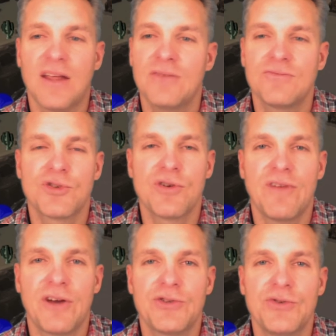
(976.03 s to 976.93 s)
Street
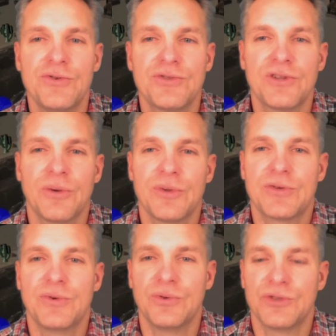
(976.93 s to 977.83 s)
Fighter 2 news is always
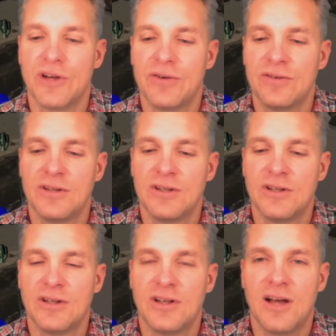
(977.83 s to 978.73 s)
cool, so
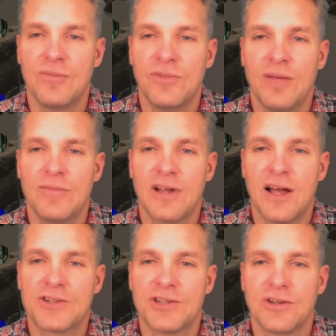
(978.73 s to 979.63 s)
I'm
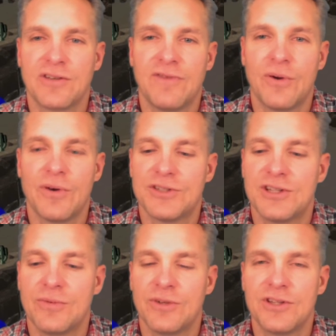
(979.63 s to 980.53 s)
actually looking forward to
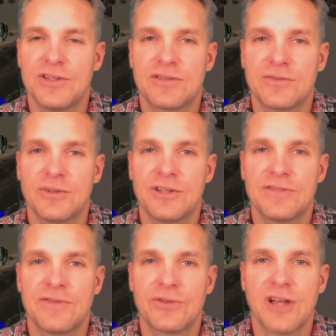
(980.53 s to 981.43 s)
seeing what these
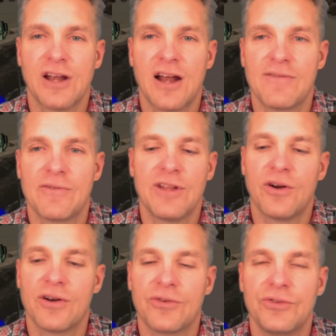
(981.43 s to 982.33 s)
folks said. I haven't read the
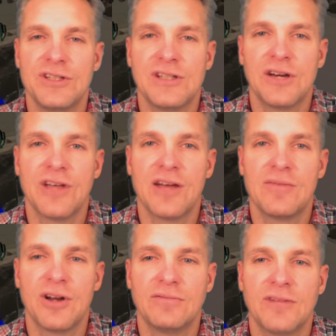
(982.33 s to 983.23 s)
article in detail yet,
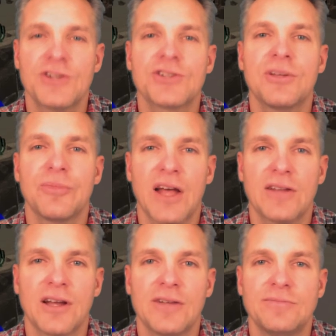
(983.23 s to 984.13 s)
but I just clicked the
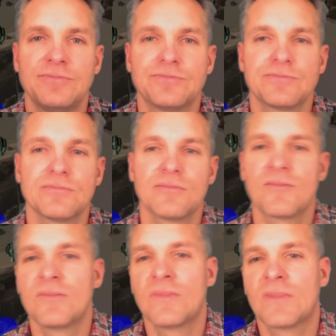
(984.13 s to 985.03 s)
headline.
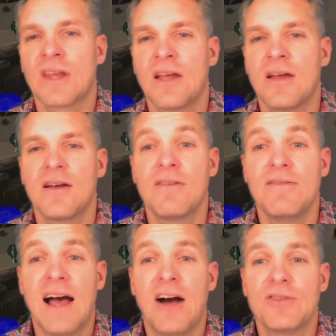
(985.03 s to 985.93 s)

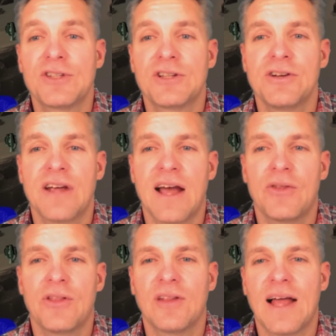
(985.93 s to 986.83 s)
Valve is clearing
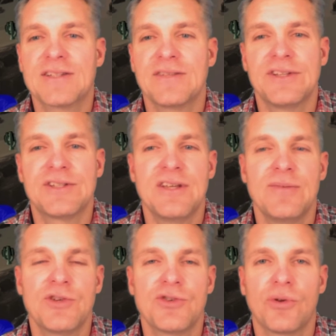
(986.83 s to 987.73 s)
out the last of its Steam
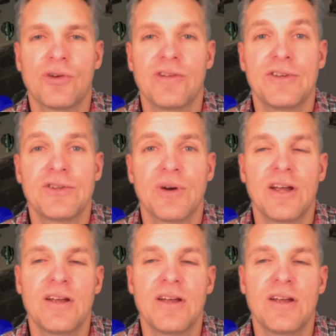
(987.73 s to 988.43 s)
controller inventory.